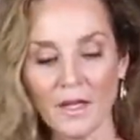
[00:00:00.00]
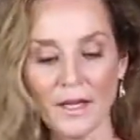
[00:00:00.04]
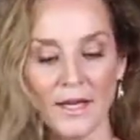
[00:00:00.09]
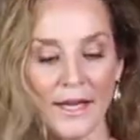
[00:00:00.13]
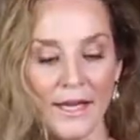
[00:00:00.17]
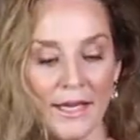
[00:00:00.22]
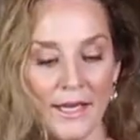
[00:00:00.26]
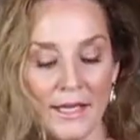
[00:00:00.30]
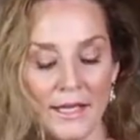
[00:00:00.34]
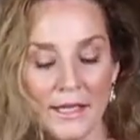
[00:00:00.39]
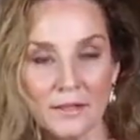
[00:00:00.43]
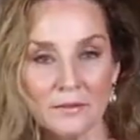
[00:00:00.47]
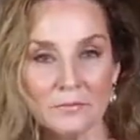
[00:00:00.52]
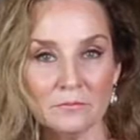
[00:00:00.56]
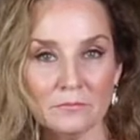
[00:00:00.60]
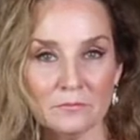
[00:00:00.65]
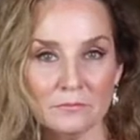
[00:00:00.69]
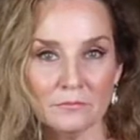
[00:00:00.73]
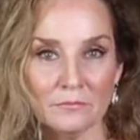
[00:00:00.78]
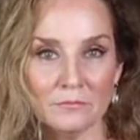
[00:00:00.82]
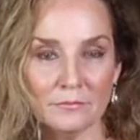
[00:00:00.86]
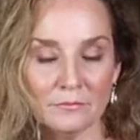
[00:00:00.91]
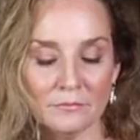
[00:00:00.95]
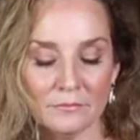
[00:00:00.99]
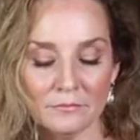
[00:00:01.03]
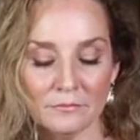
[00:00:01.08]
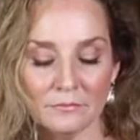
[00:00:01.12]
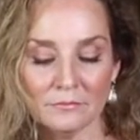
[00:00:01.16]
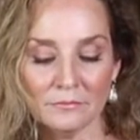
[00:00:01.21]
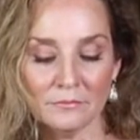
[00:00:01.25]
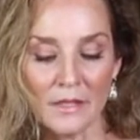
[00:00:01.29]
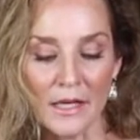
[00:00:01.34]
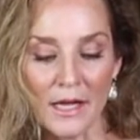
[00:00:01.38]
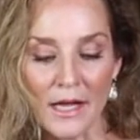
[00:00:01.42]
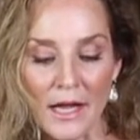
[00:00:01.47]
And
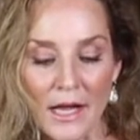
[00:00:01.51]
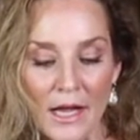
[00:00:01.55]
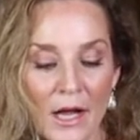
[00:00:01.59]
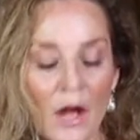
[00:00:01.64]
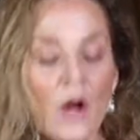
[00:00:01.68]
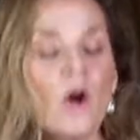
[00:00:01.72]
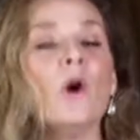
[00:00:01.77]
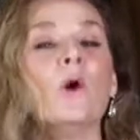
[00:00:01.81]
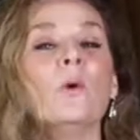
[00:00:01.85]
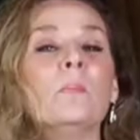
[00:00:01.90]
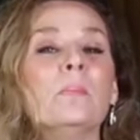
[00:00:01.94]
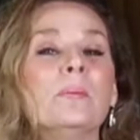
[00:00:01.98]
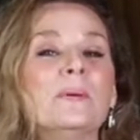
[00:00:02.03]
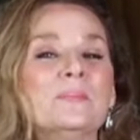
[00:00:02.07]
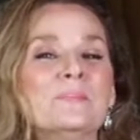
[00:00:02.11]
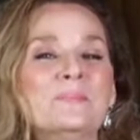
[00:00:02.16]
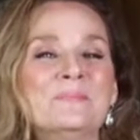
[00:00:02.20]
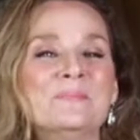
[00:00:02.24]
I hope